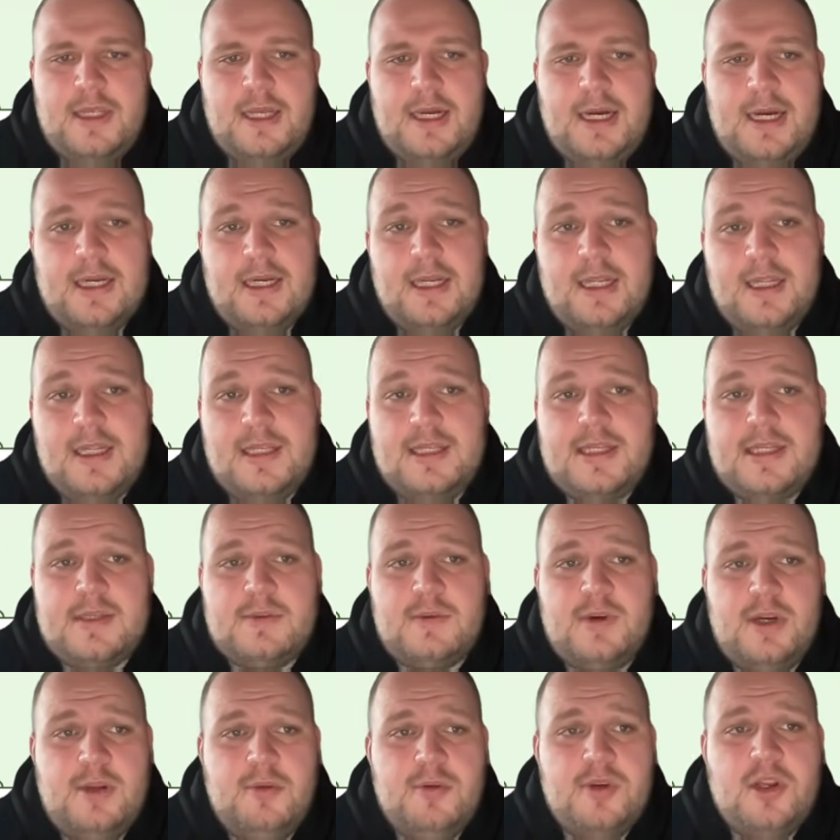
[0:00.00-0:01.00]
And then this is
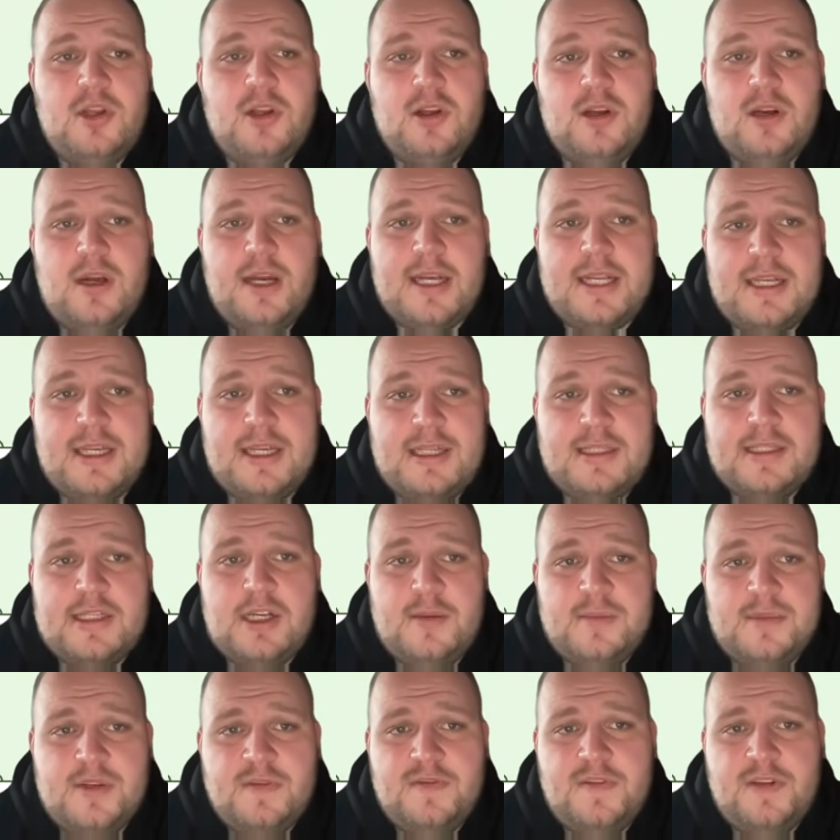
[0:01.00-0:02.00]
what it would look like in
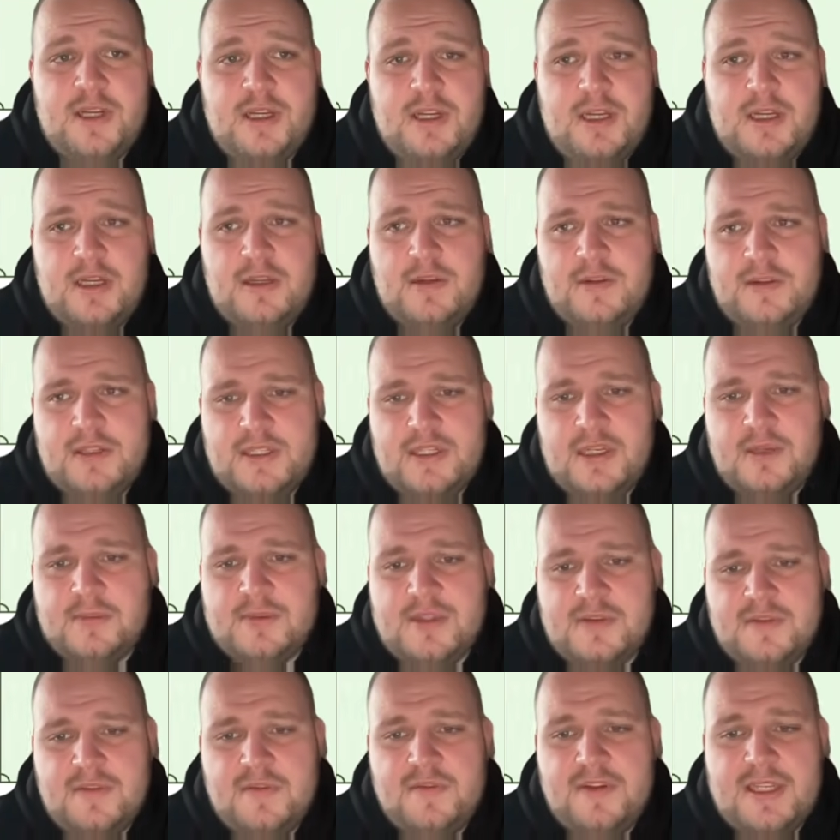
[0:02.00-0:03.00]
terms of
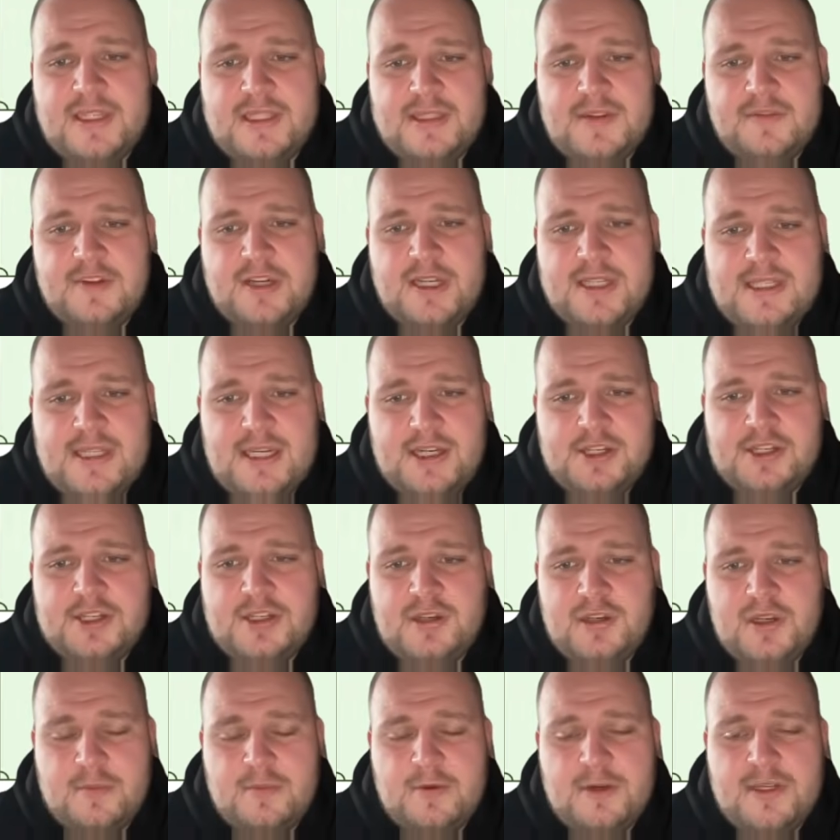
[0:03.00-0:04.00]
defensive transition
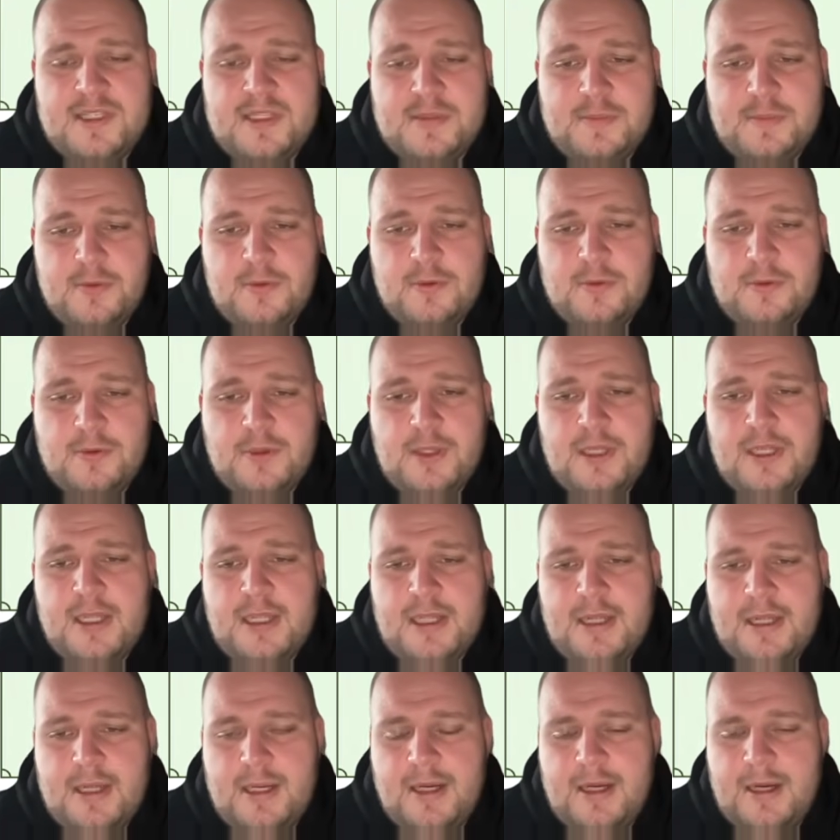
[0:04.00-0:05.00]
on a principle.
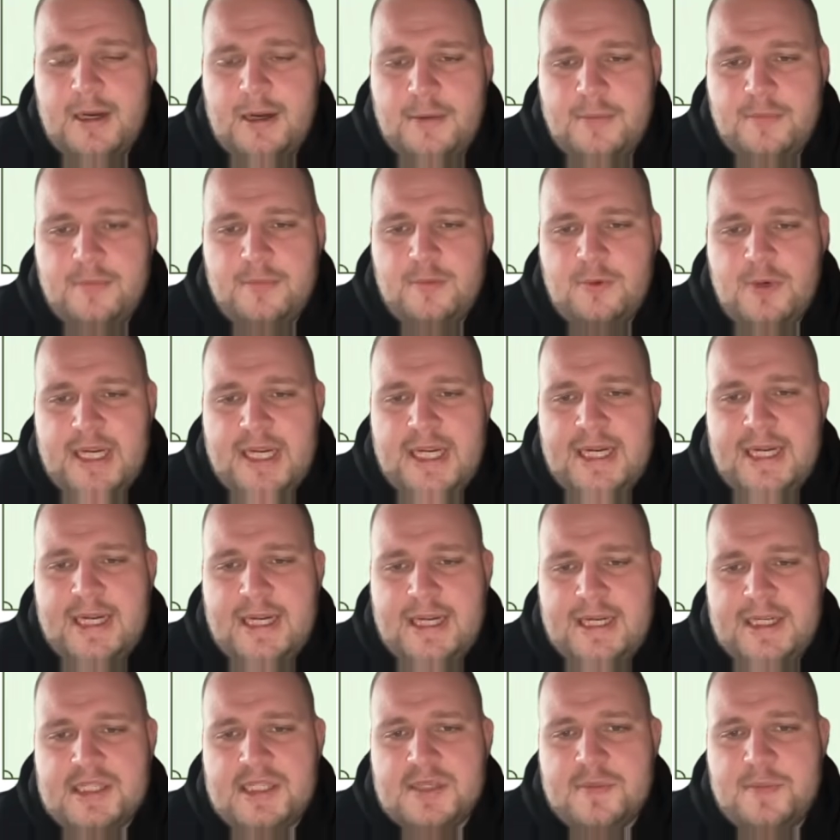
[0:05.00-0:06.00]

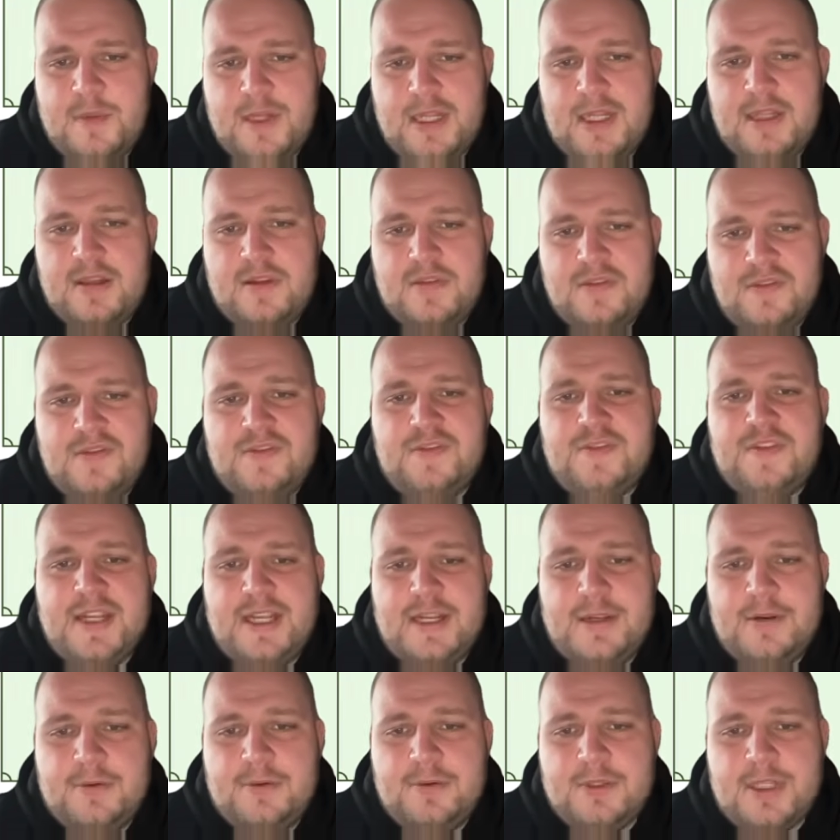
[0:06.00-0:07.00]
We split the
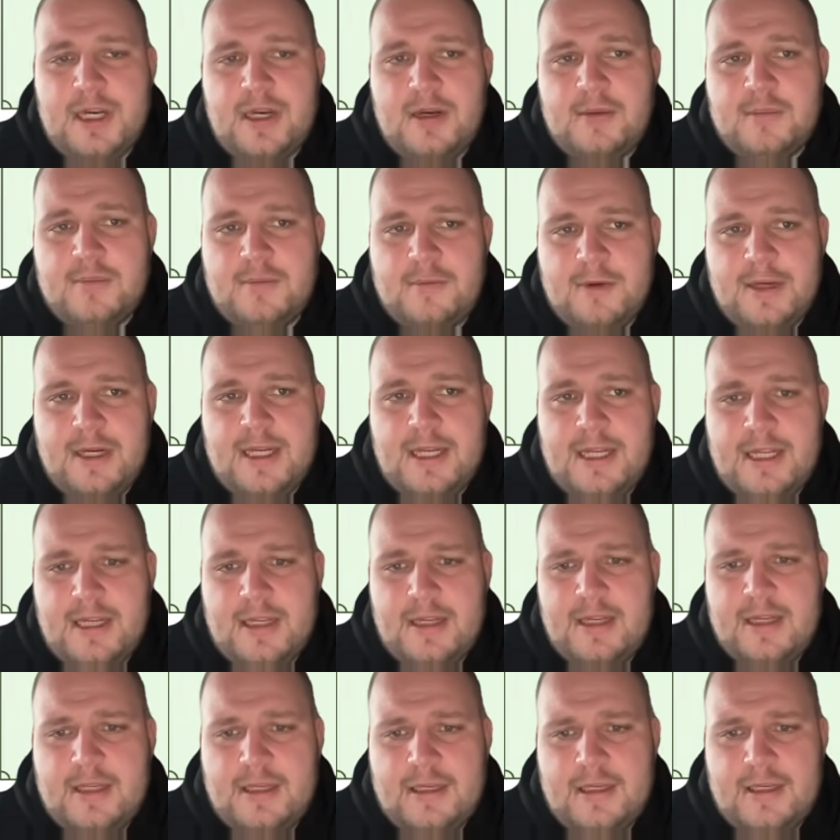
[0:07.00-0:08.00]
field up
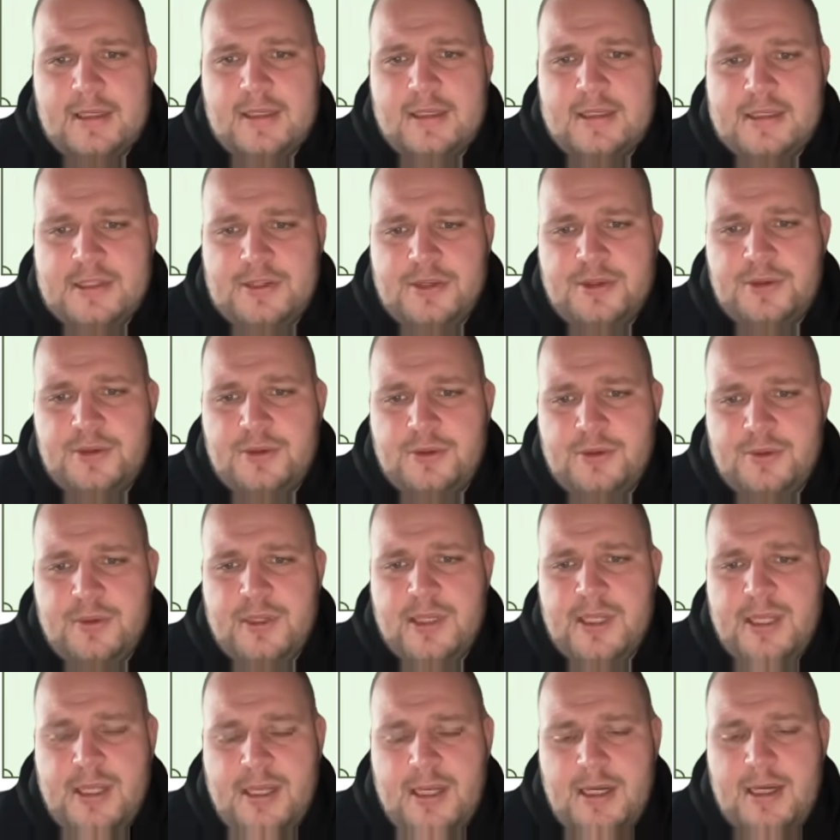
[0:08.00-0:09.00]
really into
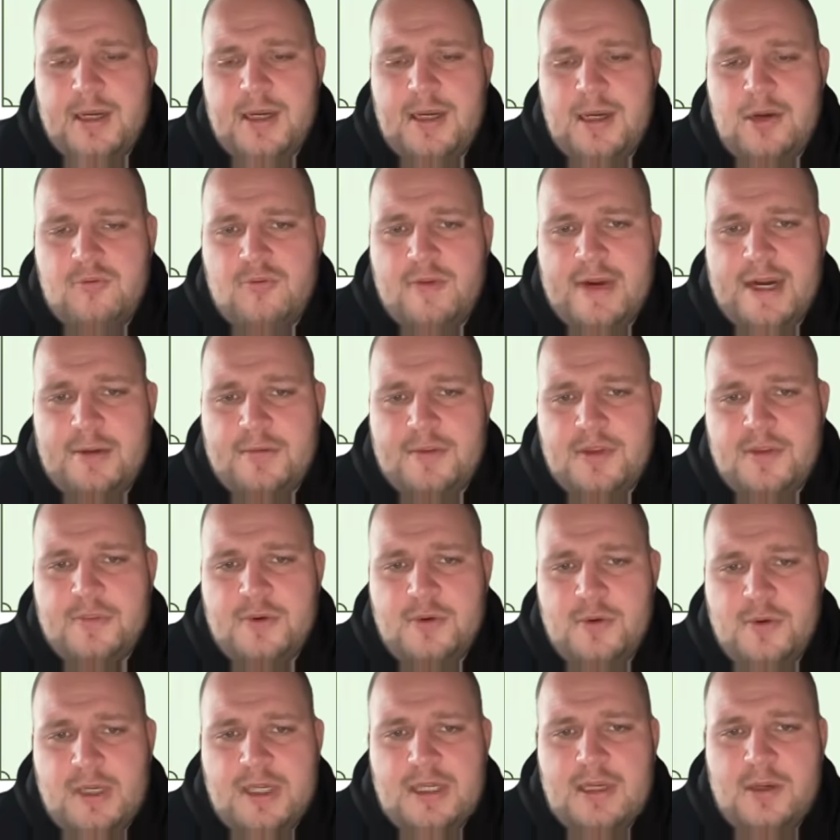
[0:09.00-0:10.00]
around the
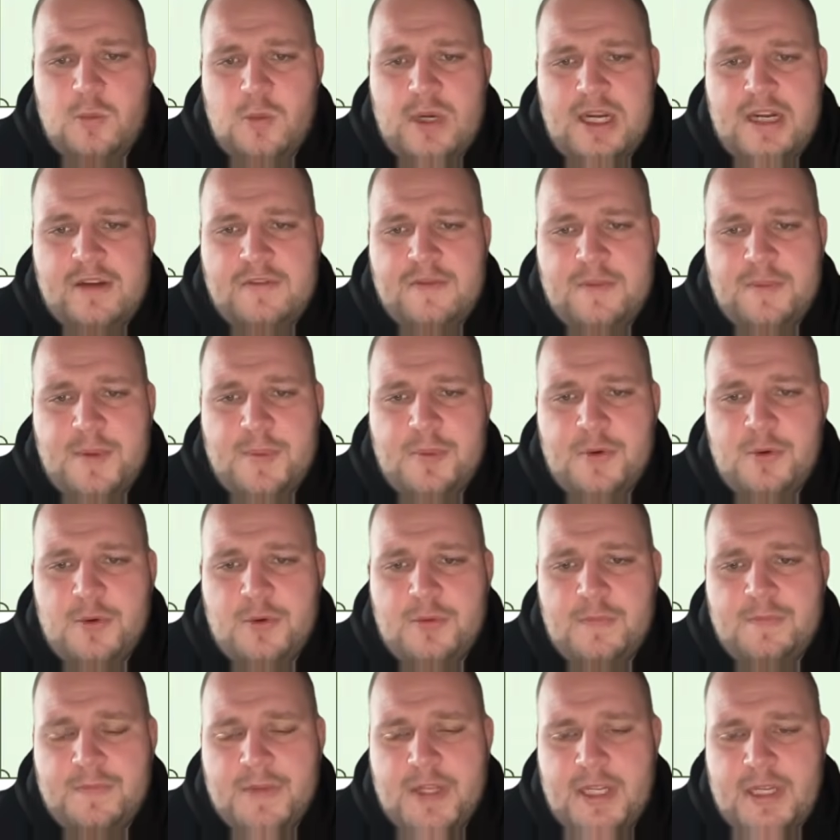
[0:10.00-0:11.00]
ball and away from the
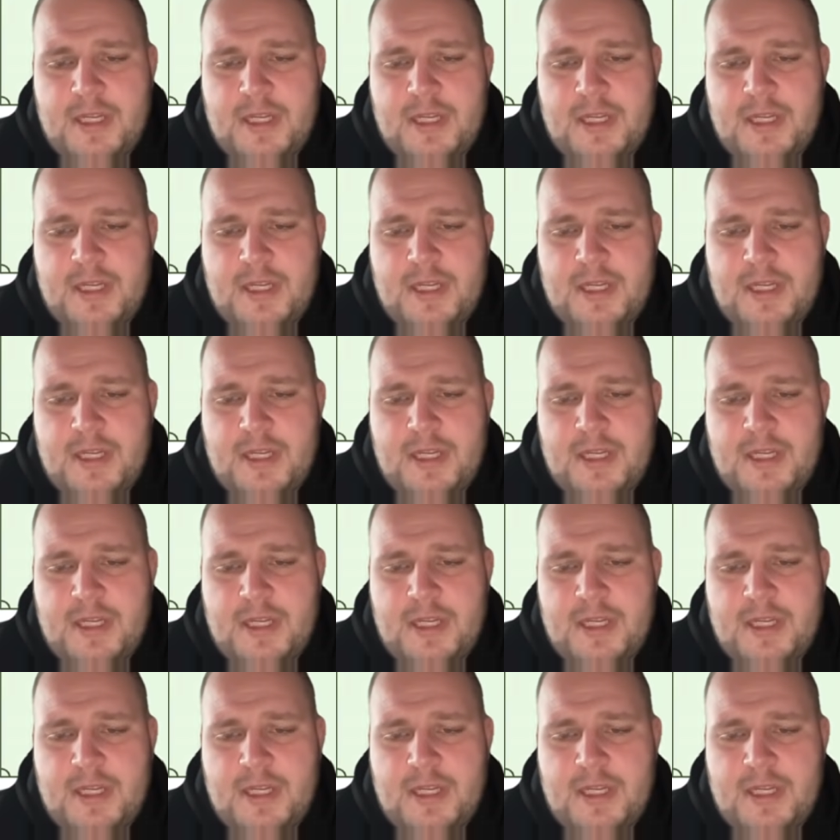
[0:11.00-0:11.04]
ball.